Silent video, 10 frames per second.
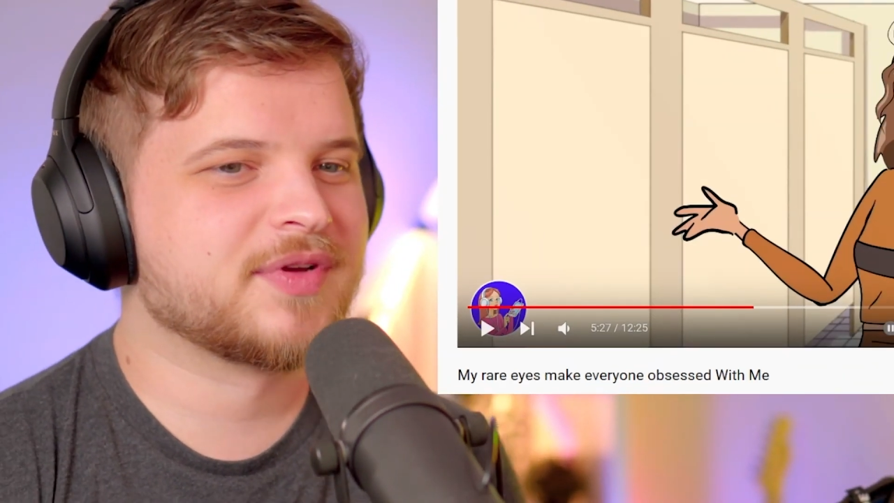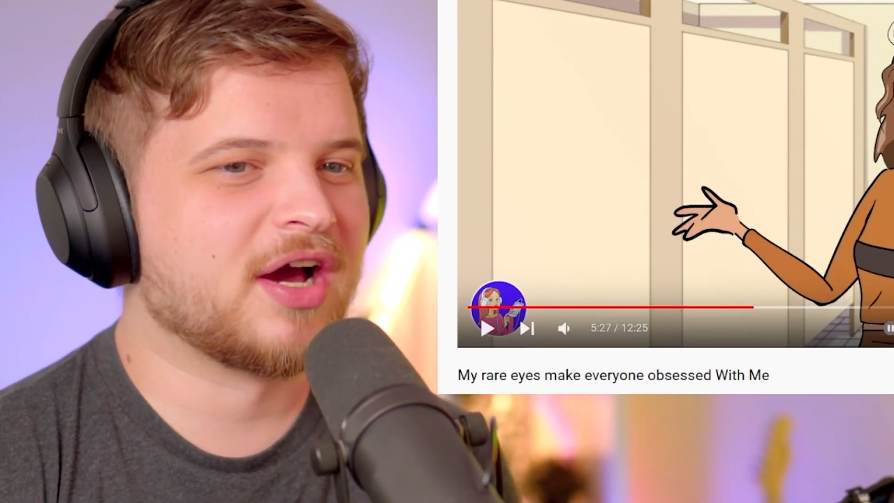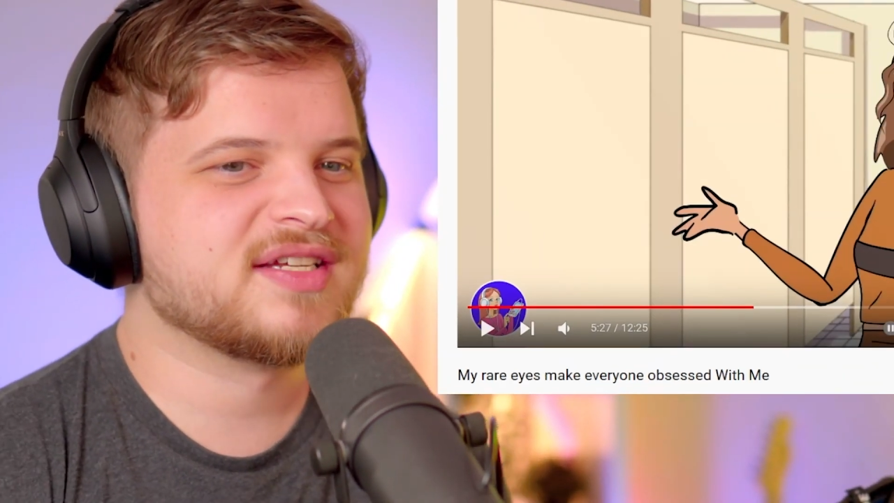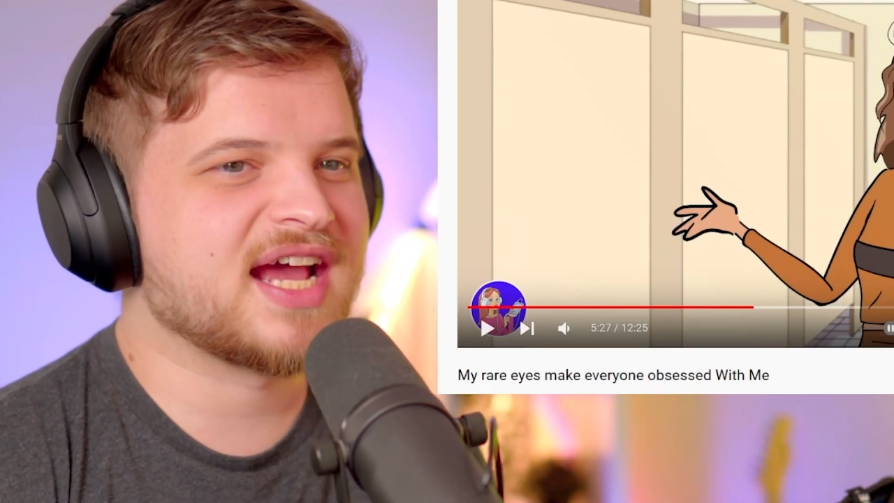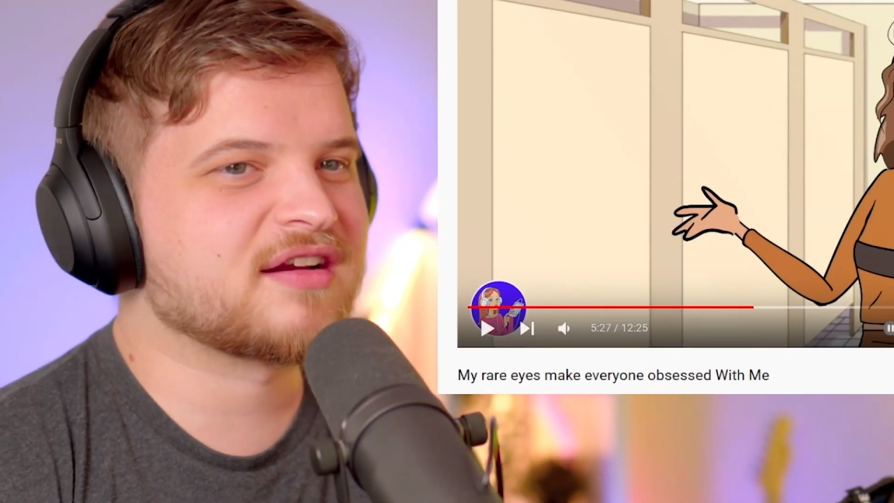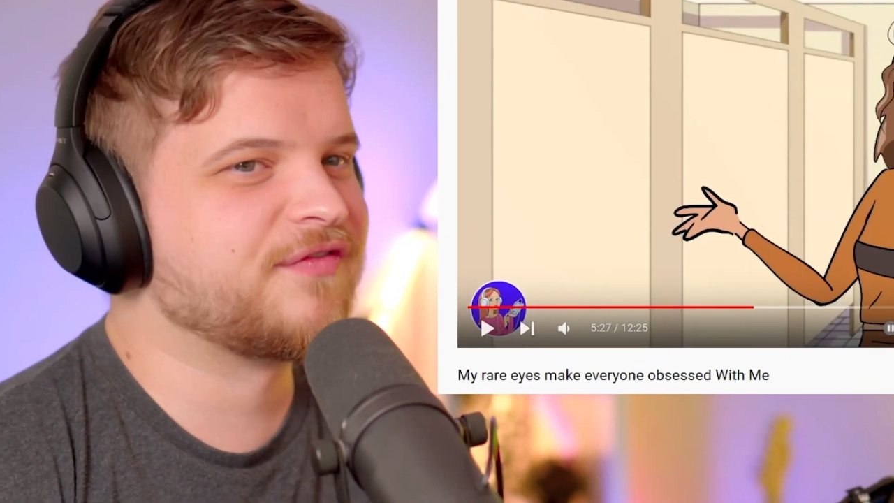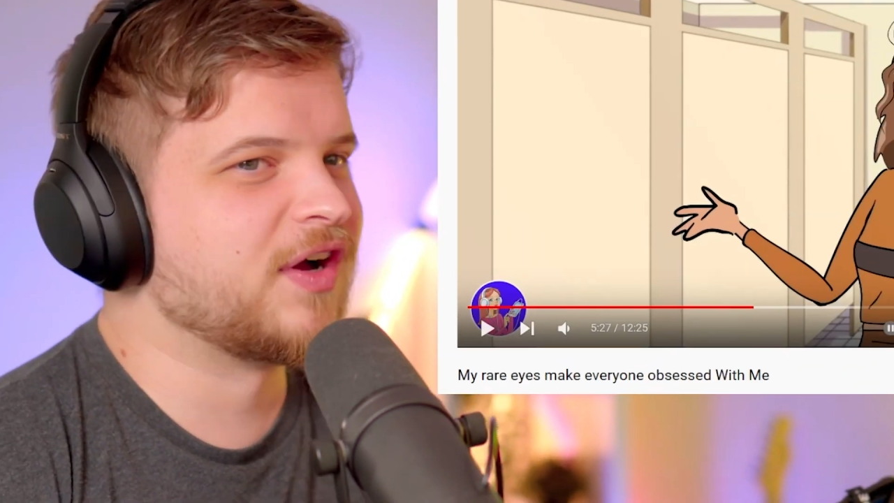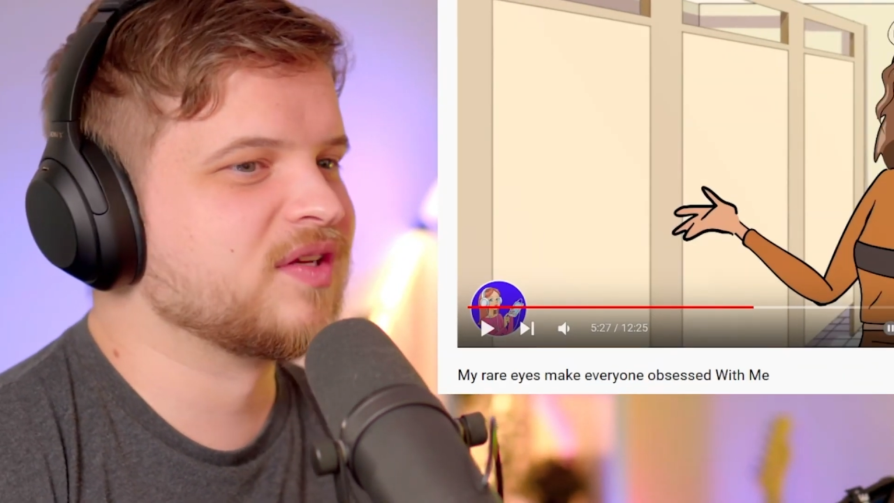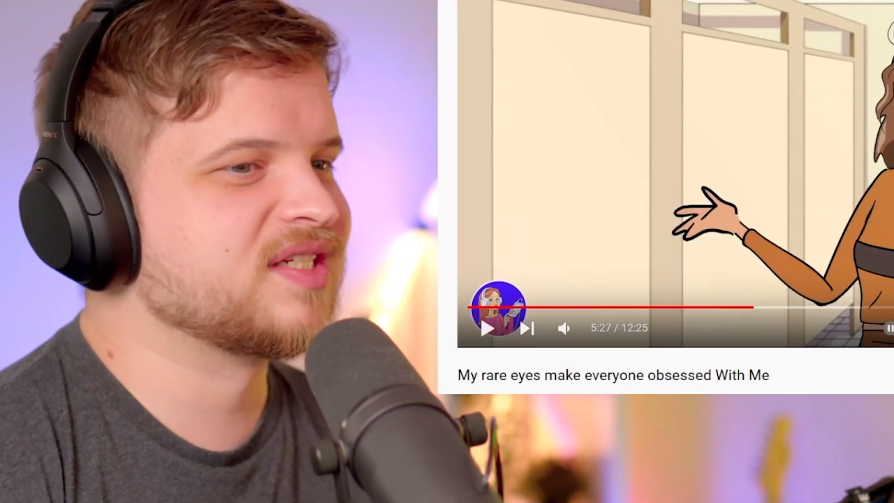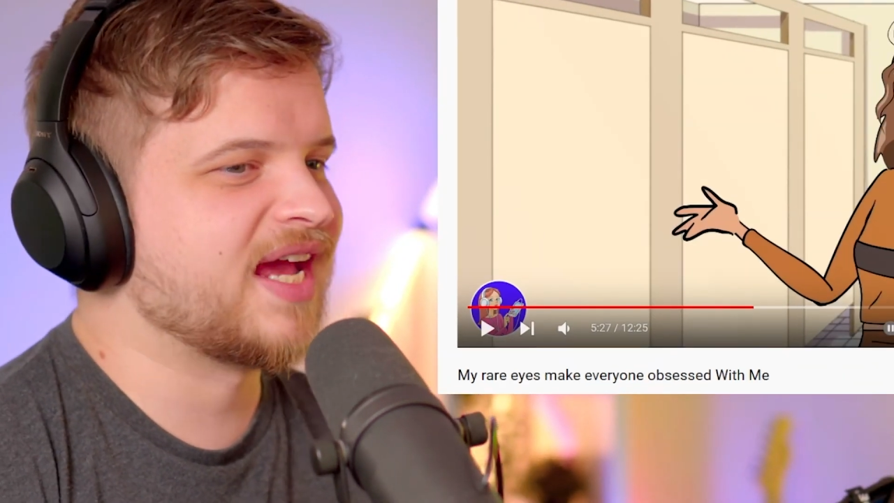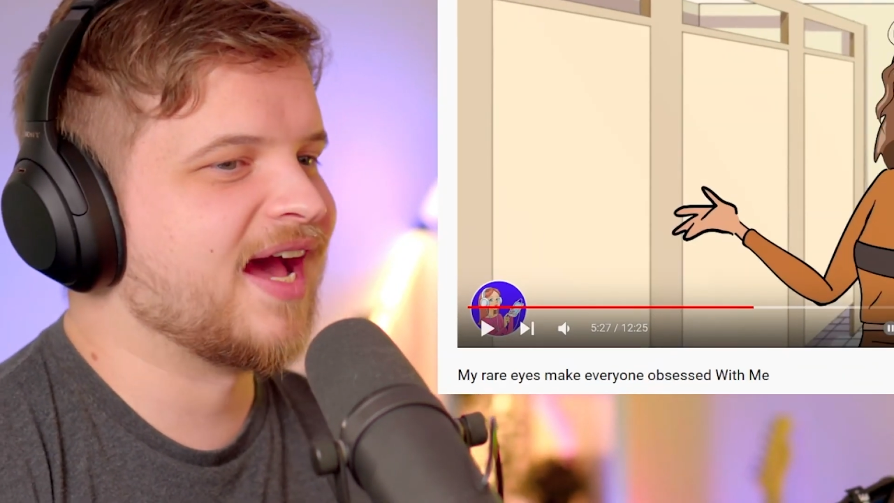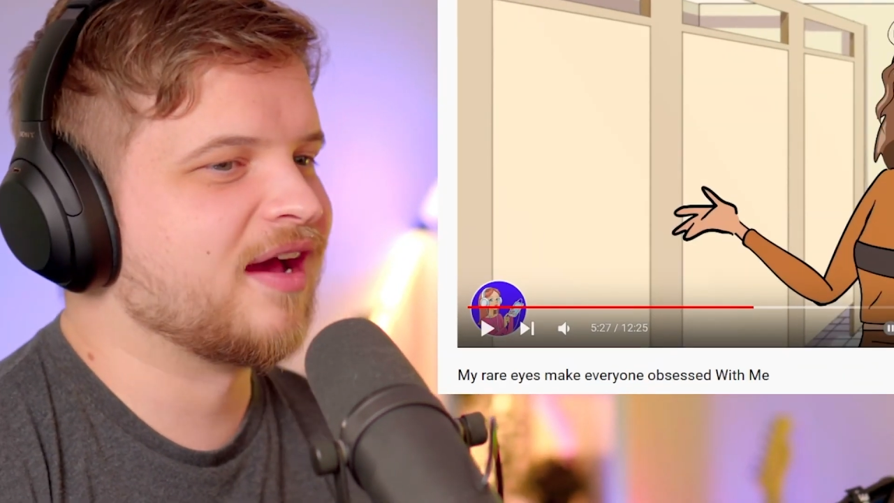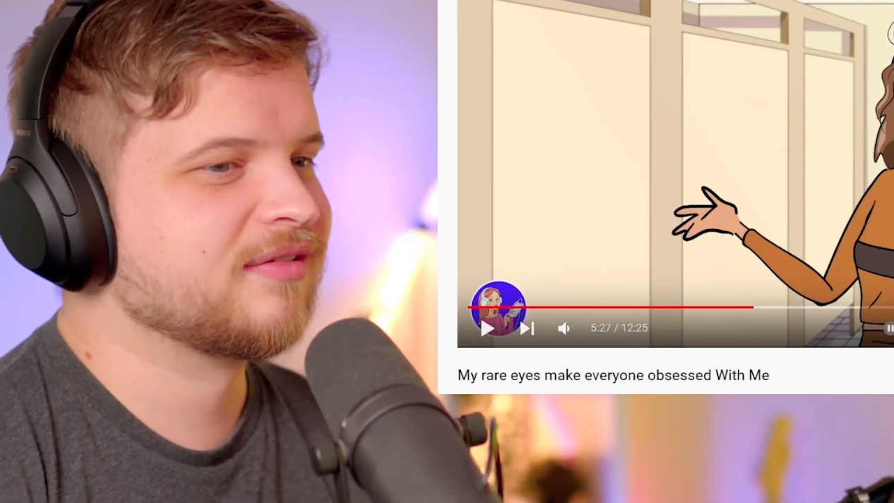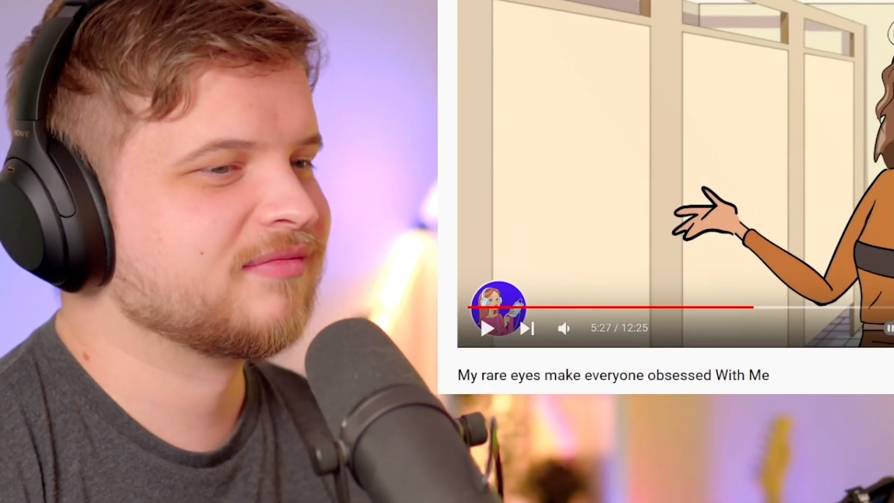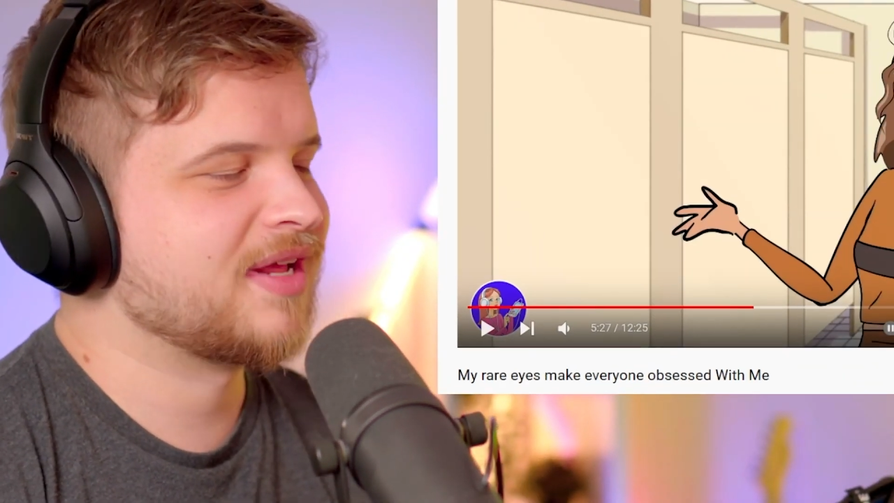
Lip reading: contact falls out